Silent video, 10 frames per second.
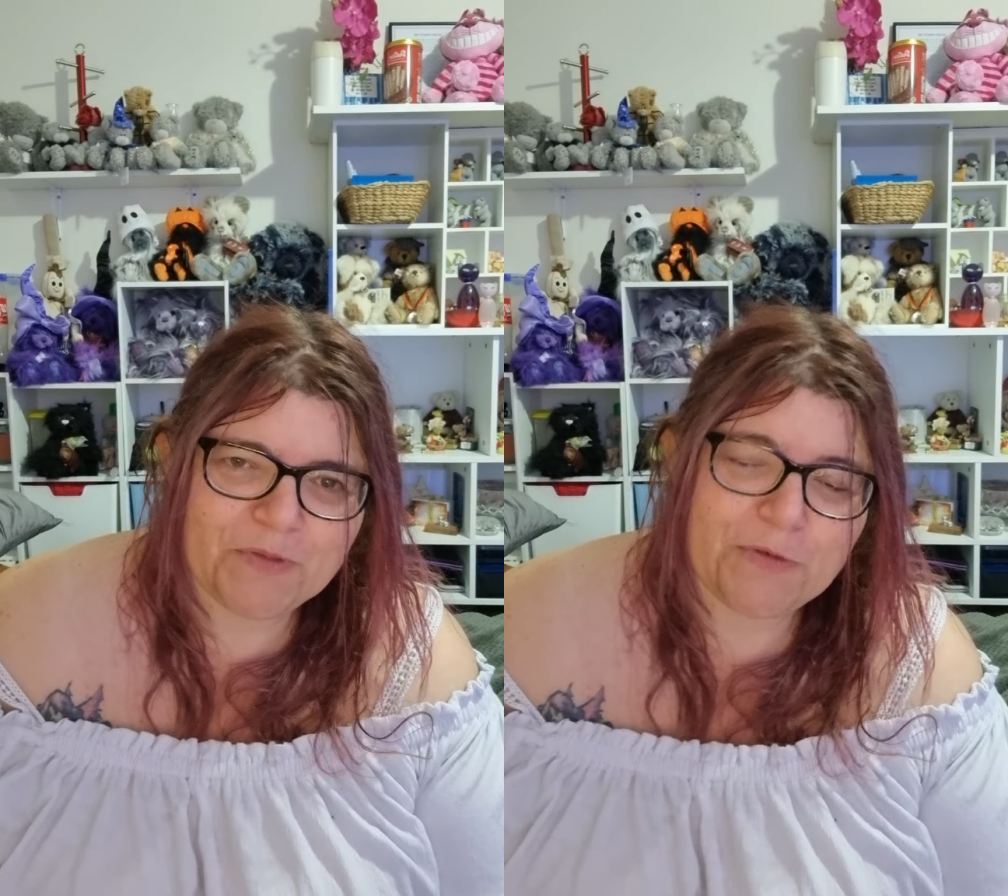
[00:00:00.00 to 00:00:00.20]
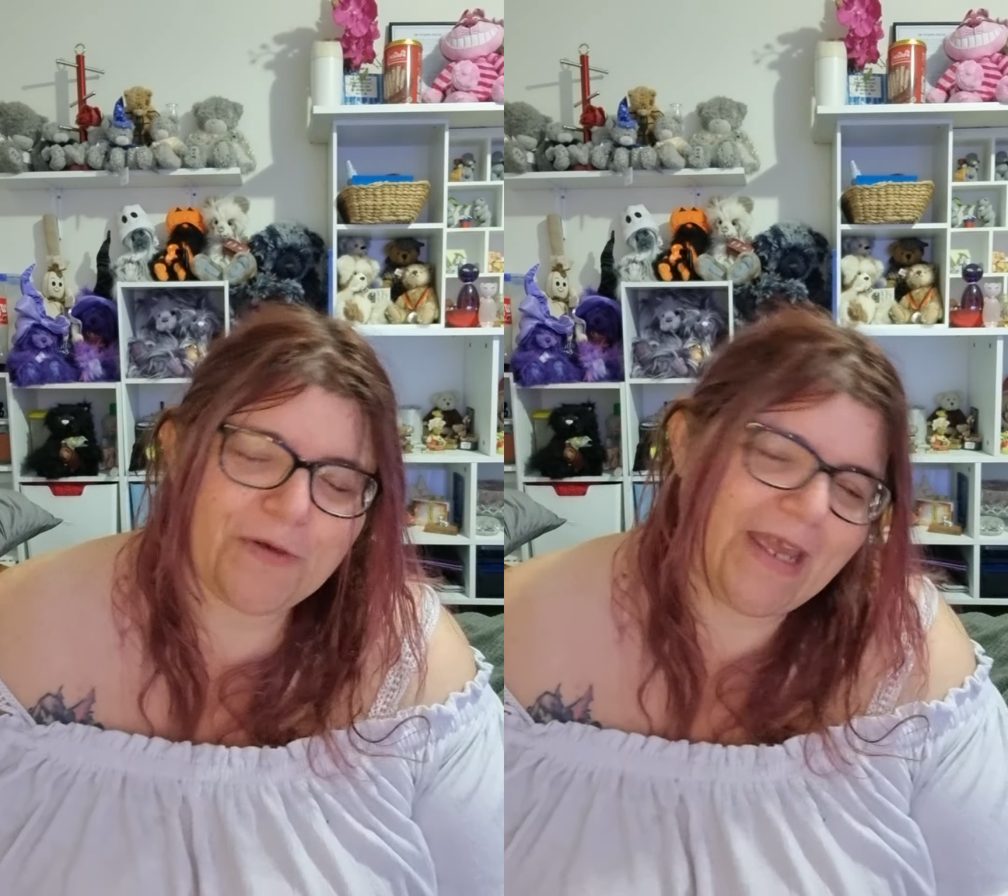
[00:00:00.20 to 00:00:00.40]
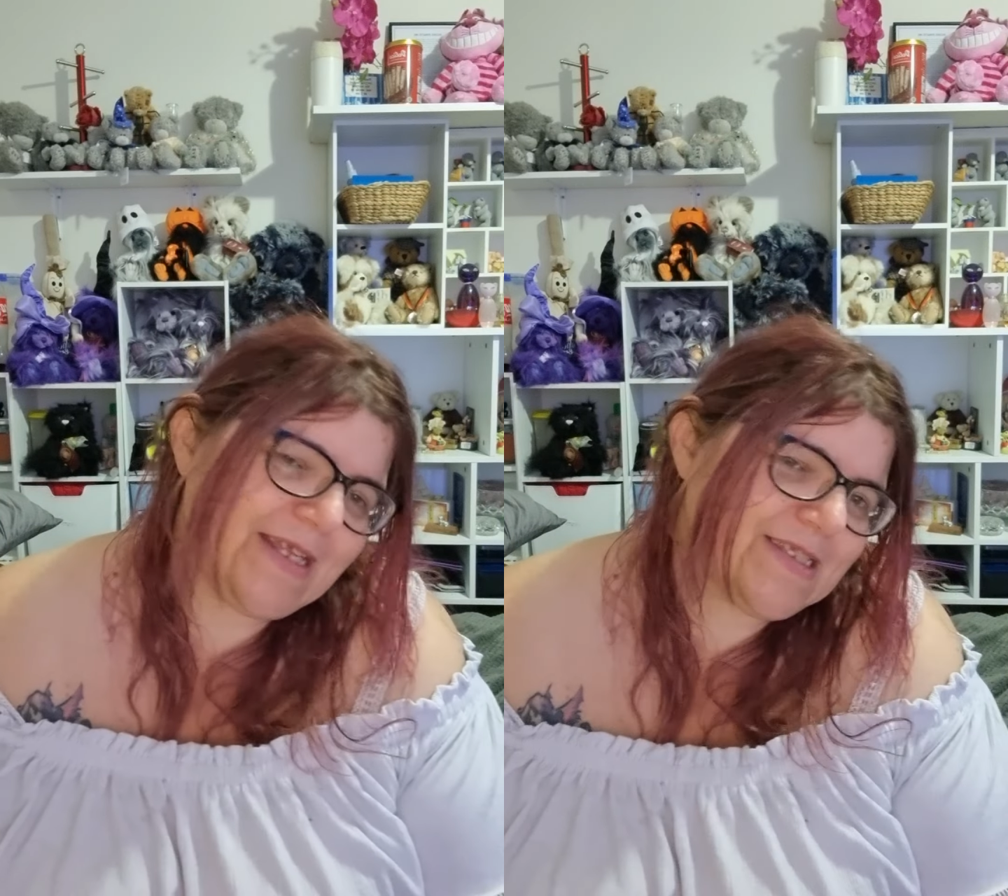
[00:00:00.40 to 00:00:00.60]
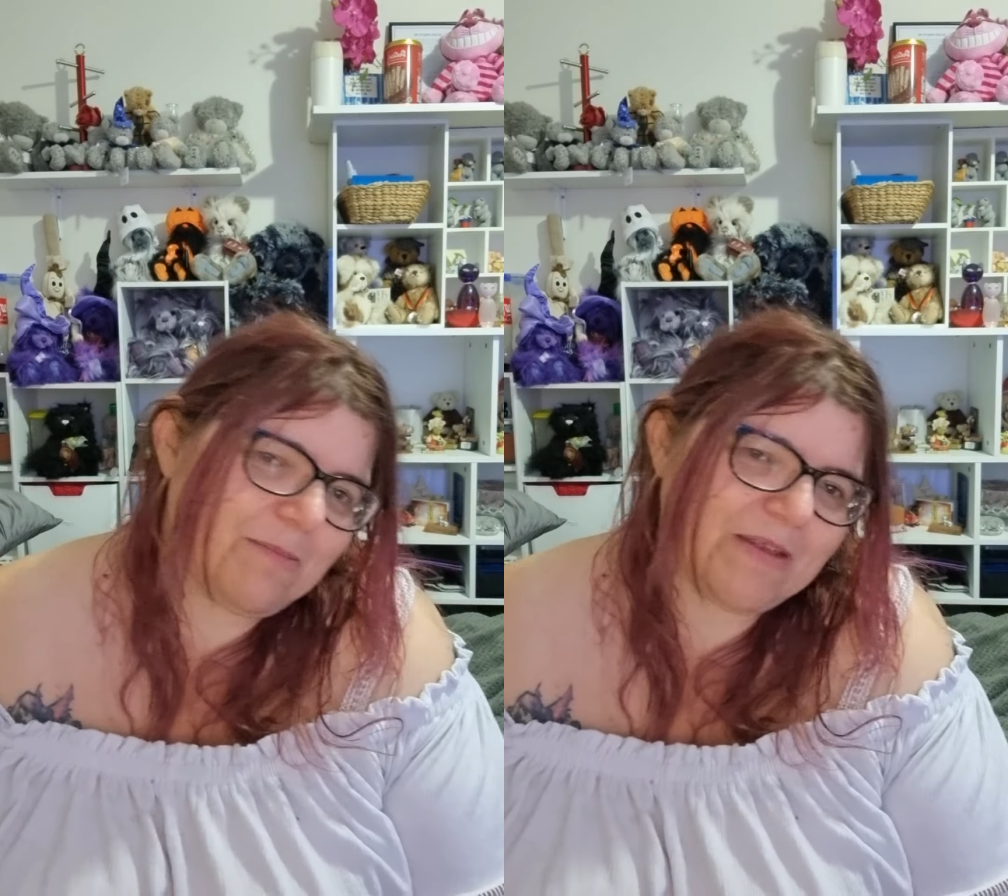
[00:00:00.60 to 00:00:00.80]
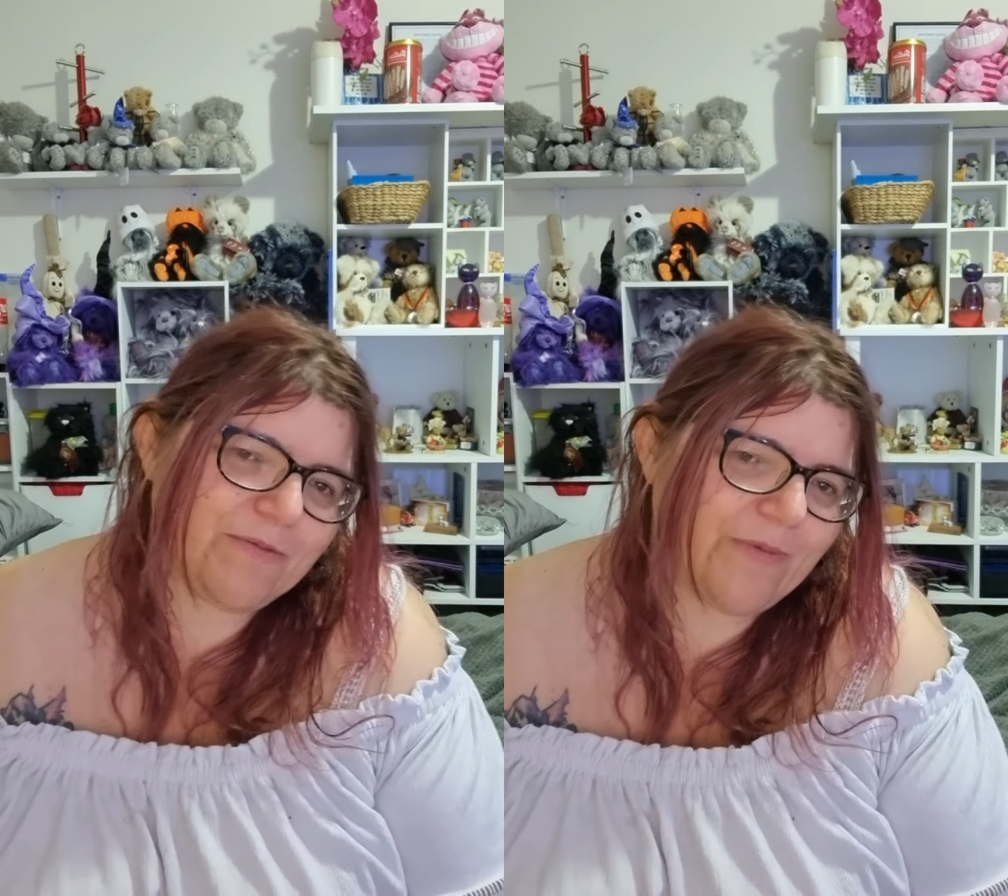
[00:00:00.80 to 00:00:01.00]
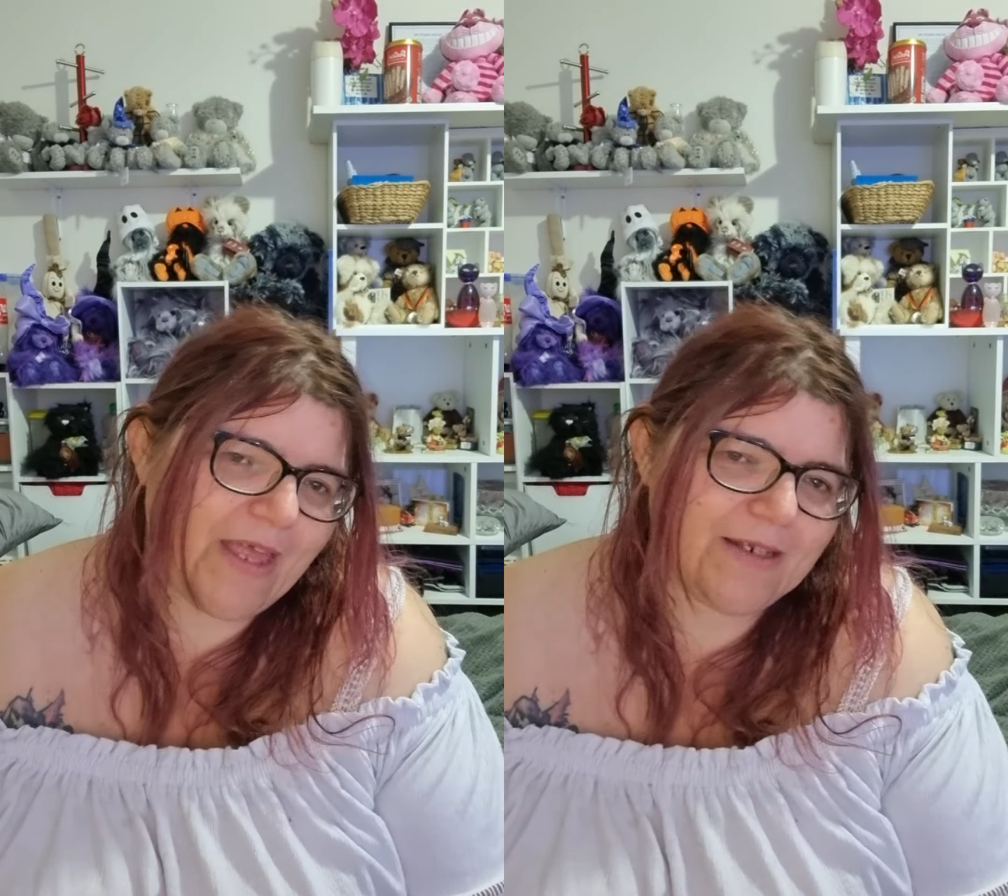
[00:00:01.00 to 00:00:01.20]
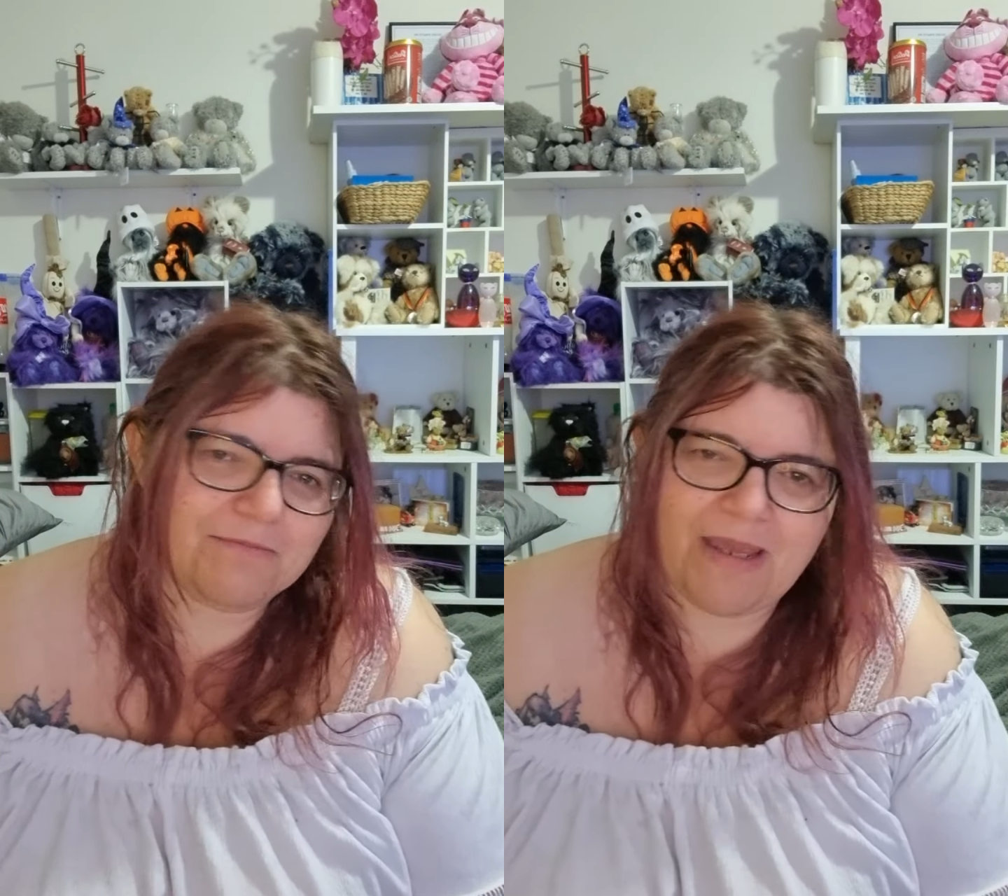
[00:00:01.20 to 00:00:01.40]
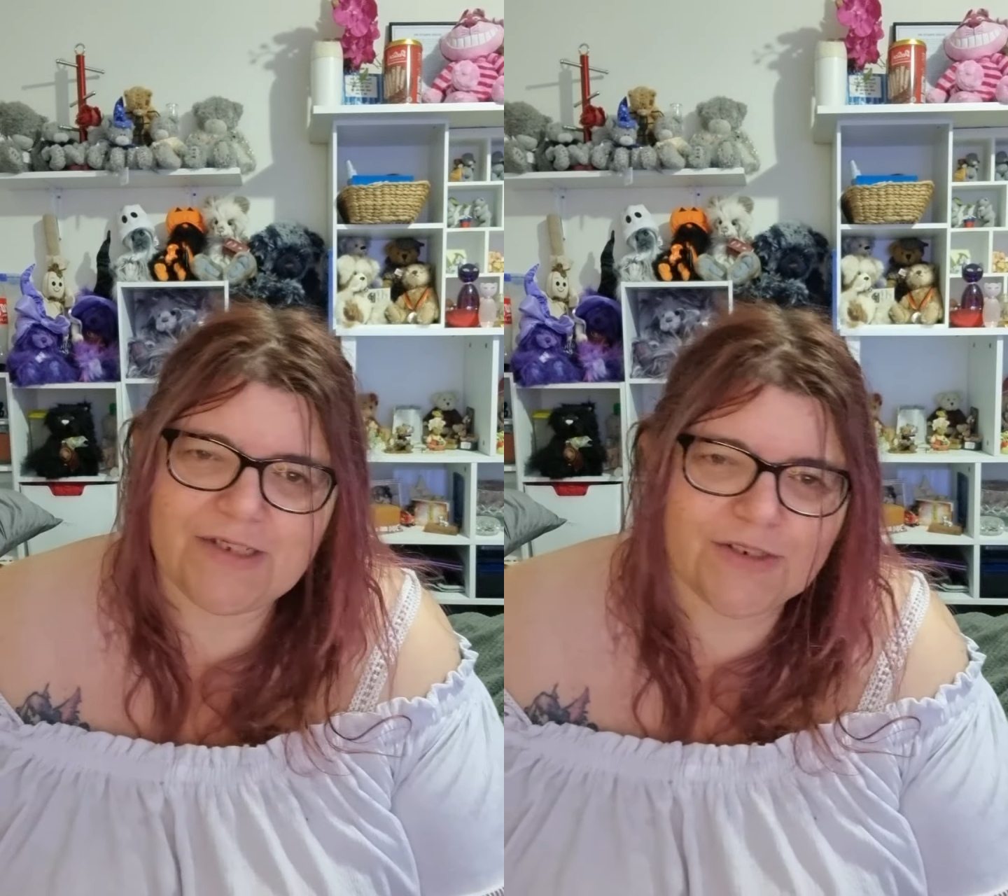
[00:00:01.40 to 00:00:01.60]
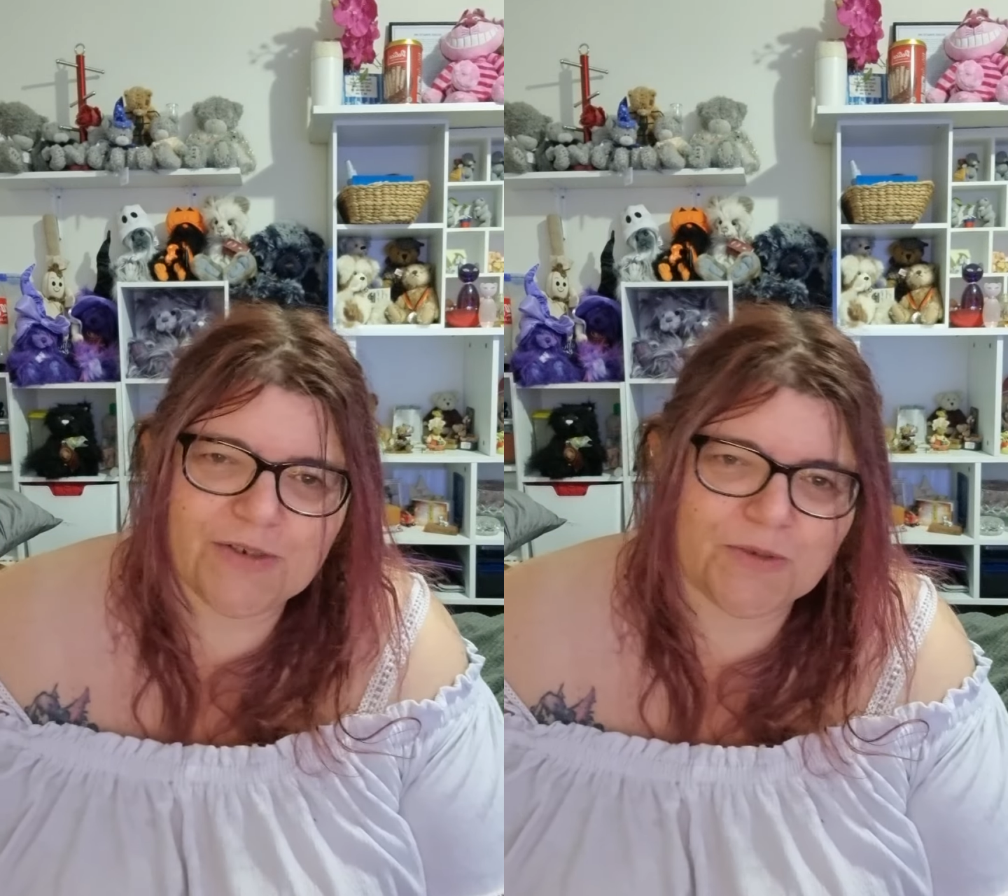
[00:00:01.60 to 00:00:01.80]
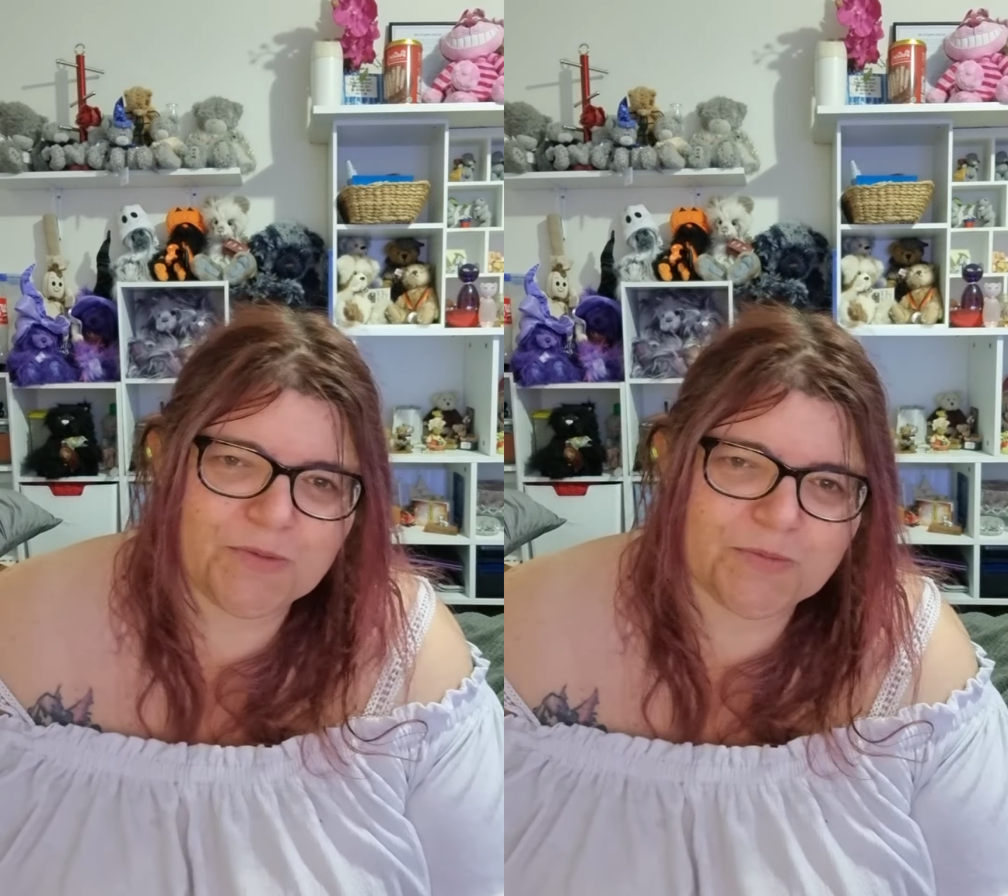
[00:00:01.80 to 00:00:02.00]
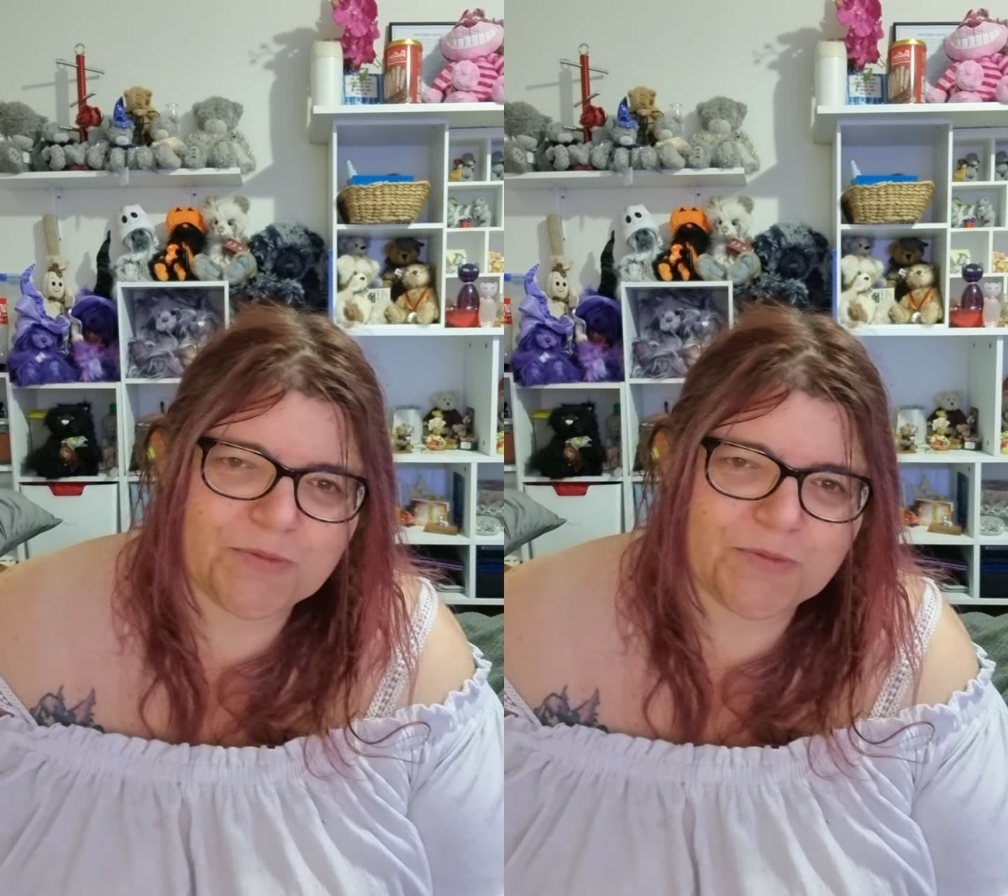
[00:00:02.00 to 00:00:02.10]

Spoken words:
Create something fun and magical.